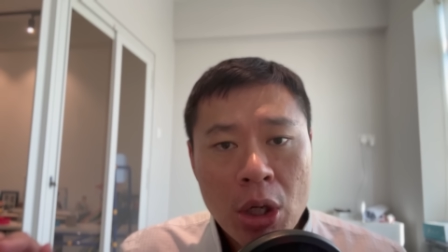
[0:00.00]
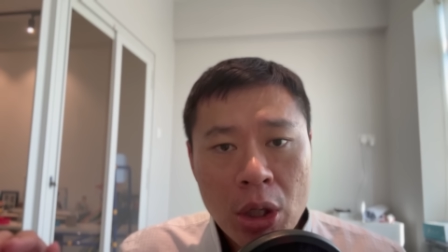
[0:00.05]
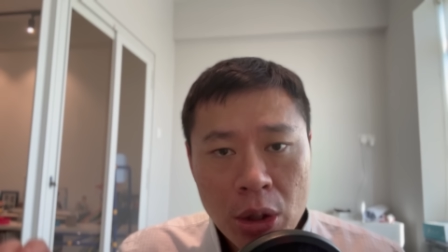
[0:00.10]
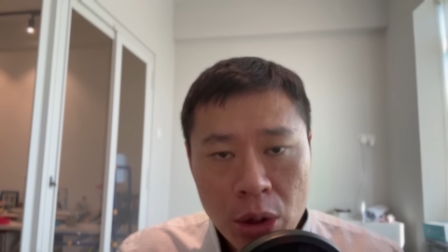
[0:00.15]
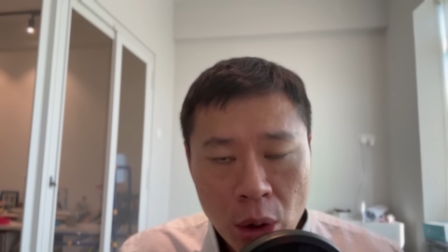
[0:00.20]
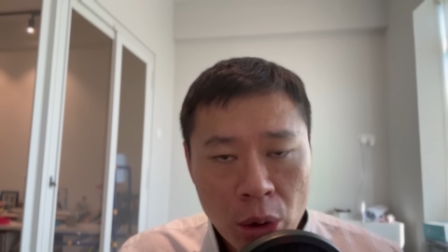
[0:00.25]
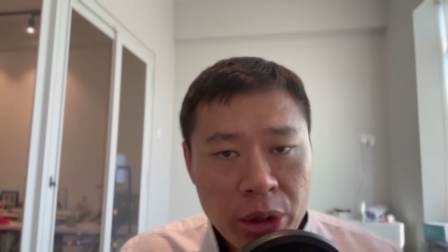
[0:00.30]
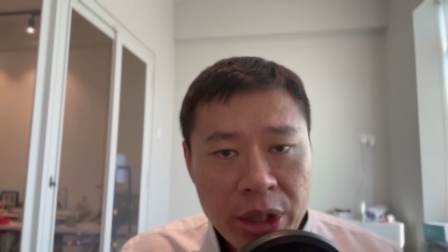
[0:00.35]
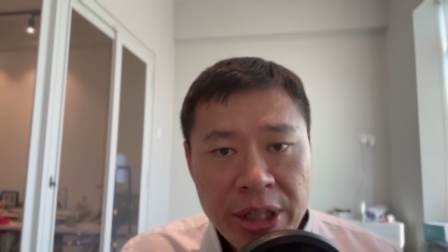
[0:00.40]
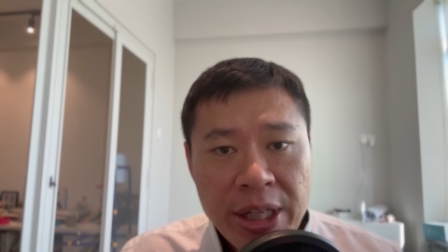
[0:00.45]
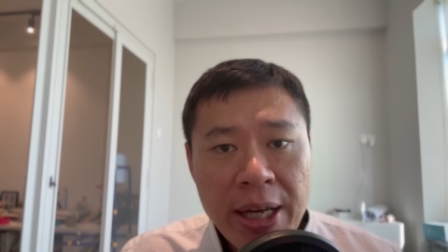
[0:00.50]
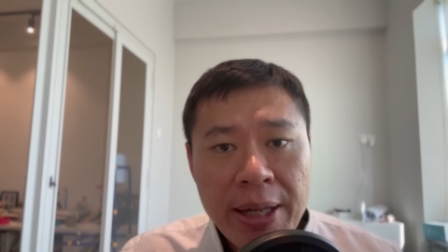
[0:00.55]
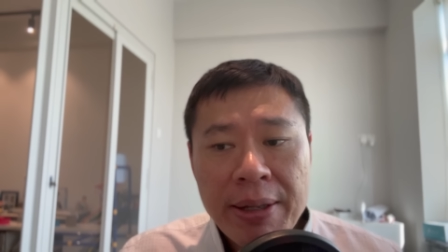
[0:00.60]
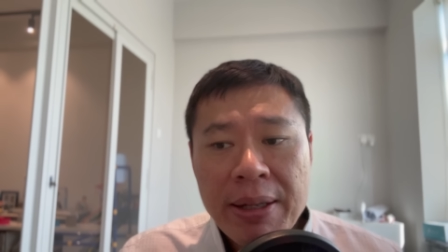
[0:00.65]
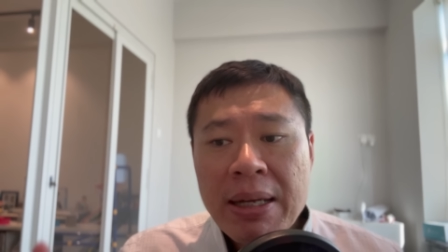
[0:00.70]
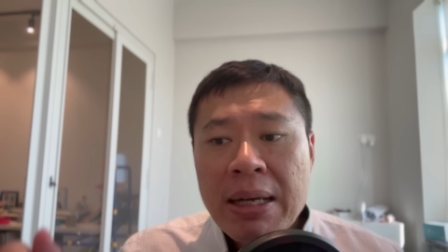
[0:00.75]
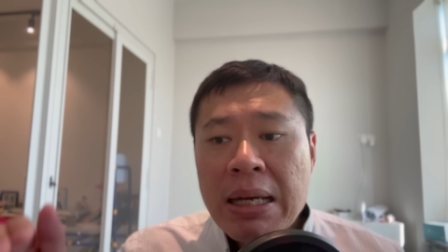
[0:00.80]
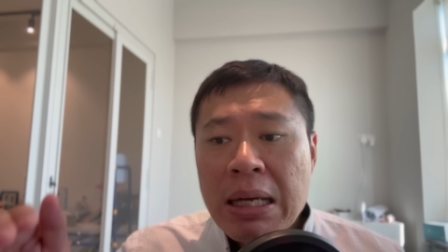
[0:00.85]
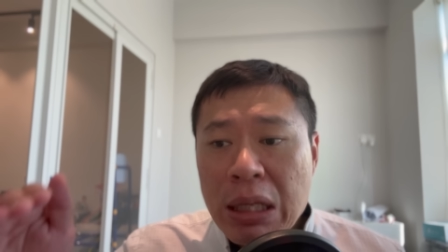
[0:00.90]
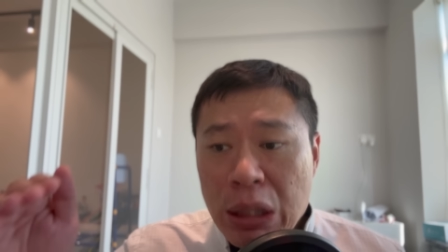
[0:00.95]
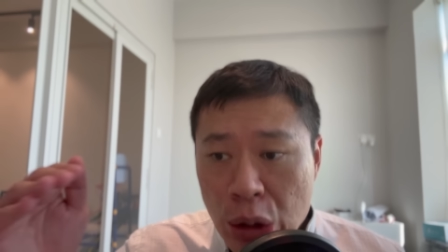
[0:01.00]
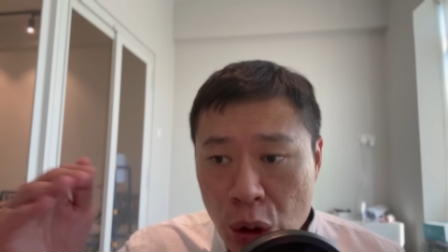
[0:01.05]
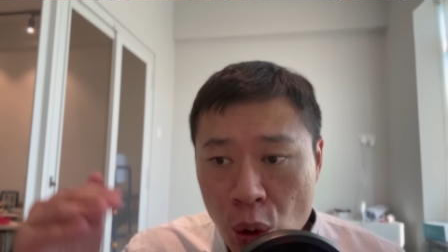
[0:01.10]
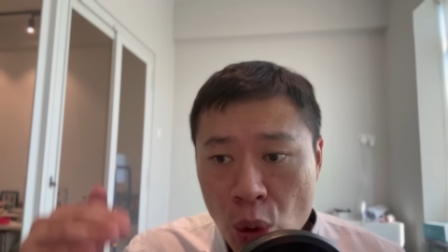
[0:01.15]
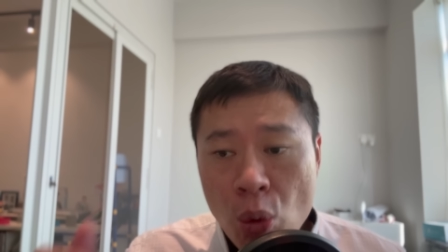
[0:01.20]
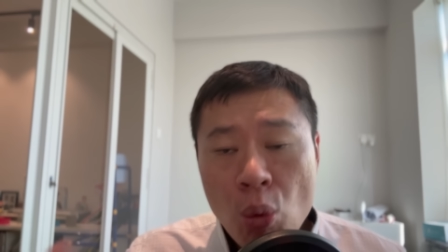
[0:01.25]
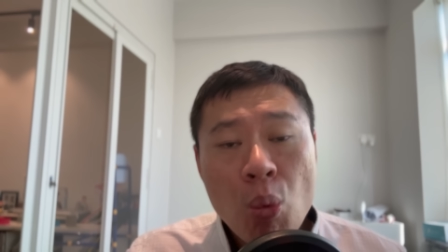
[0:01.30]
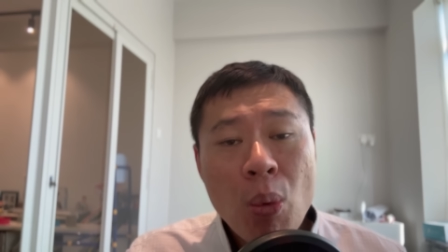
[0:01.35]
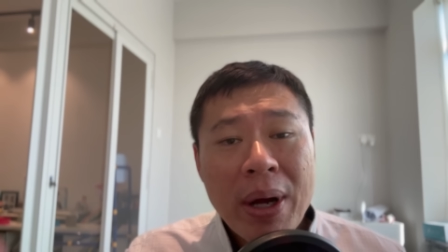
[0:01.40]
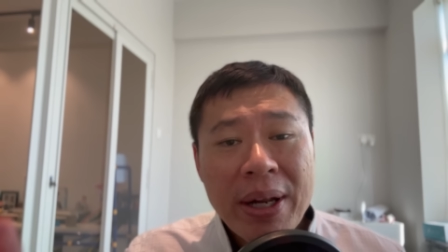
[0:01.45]
Not only that, know
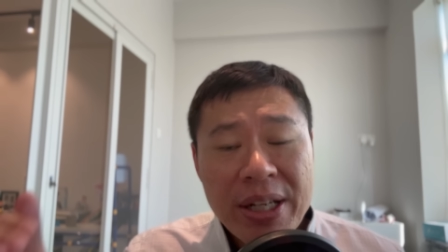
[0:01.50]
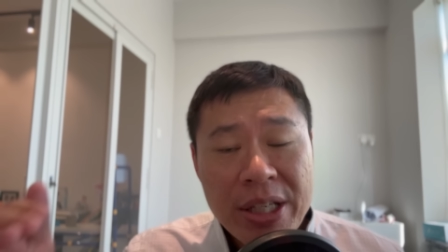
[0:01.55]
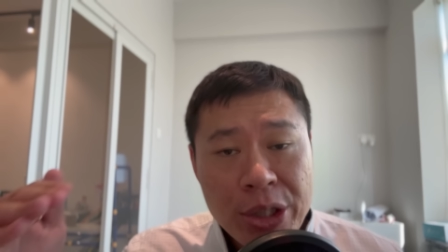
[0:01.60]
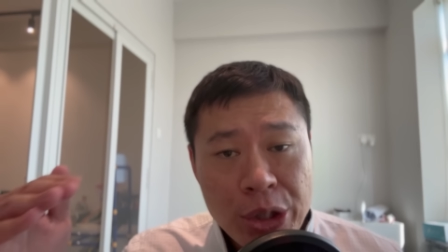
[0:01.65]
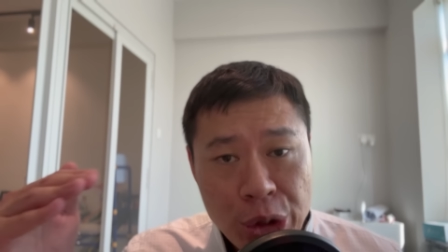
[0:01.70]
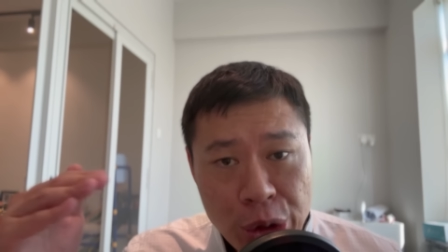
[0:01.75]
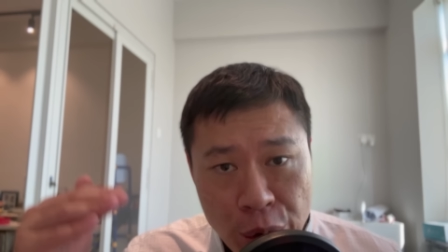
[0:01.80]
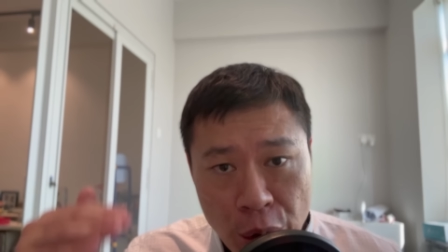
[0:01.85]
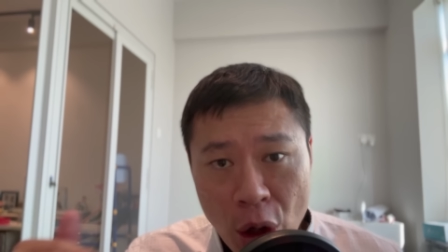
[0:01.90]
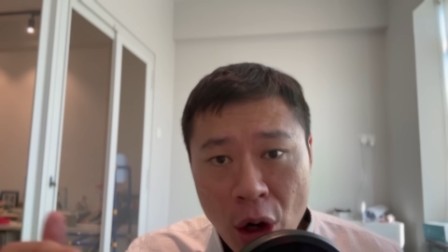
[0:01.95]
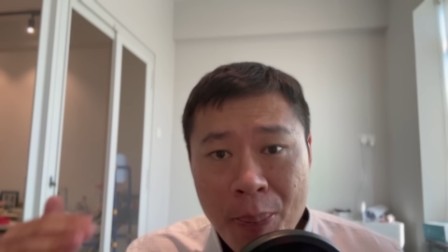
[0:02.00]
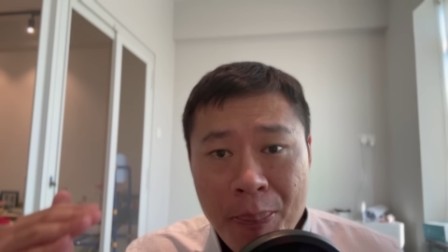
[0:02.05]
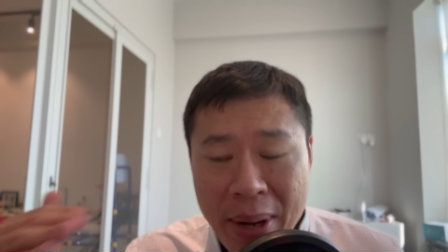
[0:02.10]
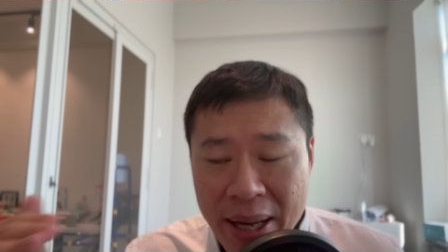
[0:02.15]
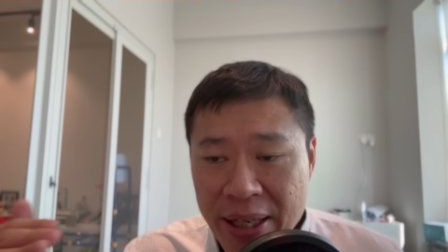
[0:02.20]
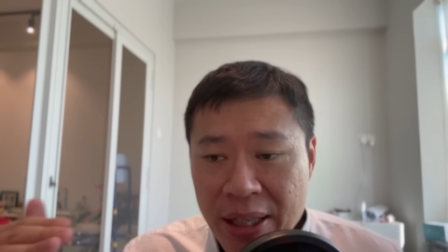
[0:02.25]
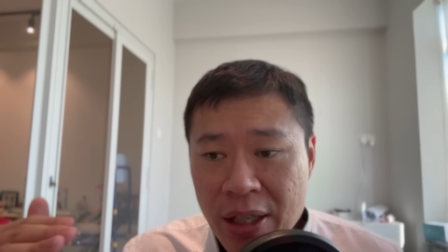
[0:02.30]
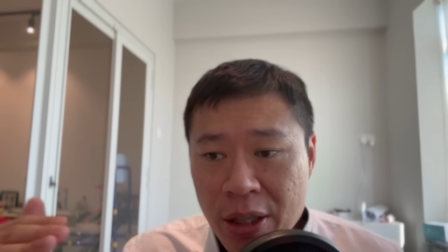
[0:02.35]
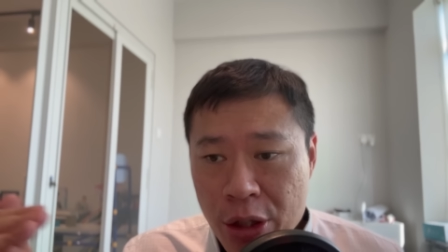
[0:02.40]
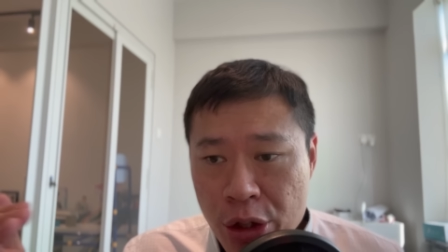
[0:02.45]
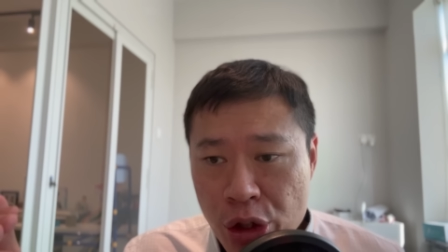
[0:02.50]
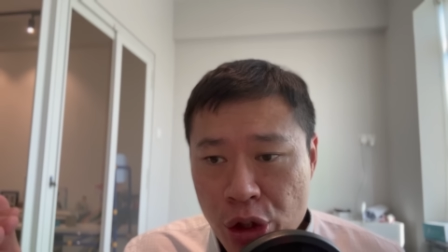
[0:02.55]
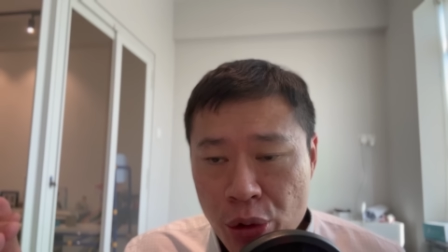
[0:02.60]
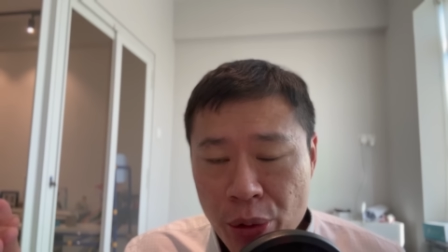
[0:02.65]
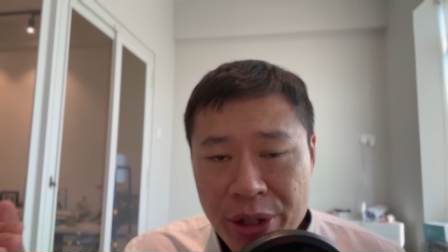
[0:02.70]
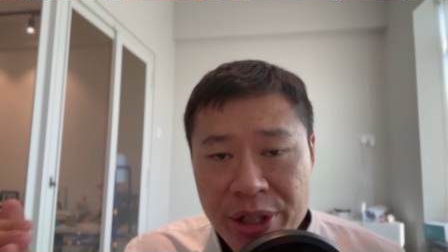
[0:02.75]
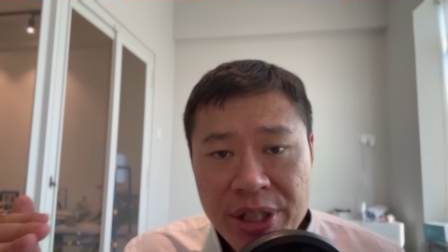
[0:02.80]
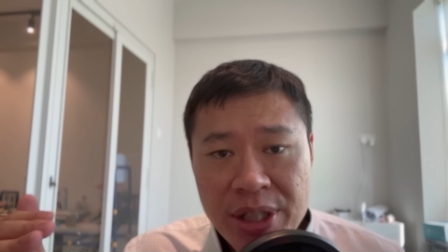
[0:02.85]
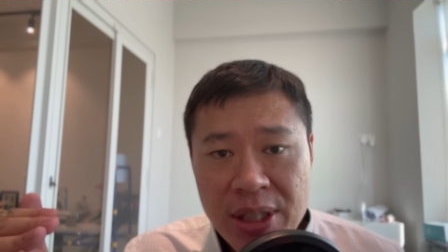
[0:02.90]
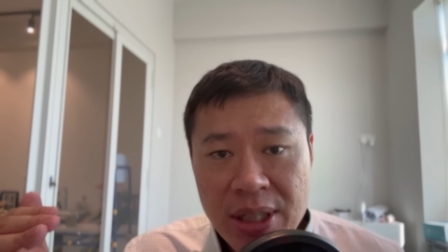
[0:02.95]
what is your medical
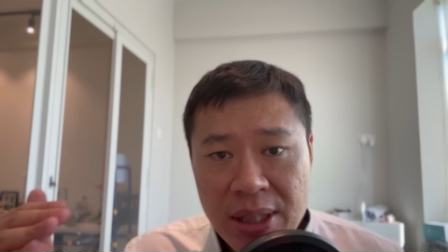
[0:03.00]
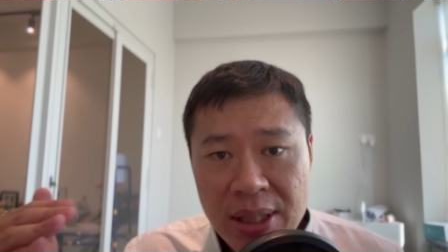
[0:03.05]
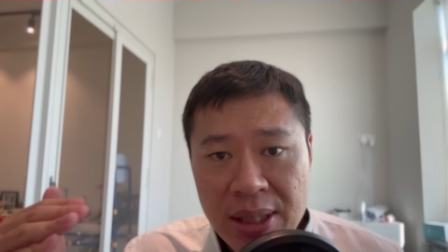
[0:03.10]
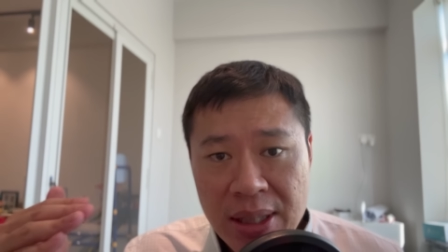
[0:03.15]
insurance